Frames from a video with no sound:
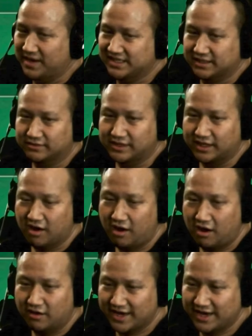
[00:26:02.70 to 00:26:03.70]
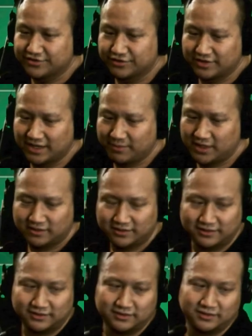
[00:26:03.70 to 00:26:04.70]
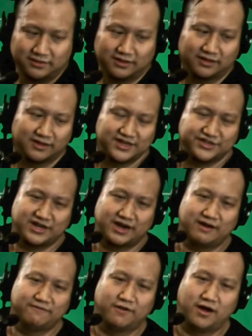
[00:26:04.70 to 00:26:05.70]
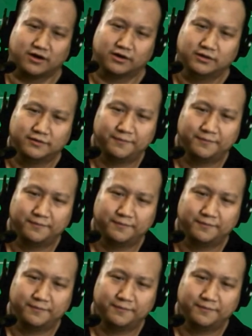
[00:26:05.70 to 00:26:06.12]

basically call Andrew Nemi, the legendary vlogger,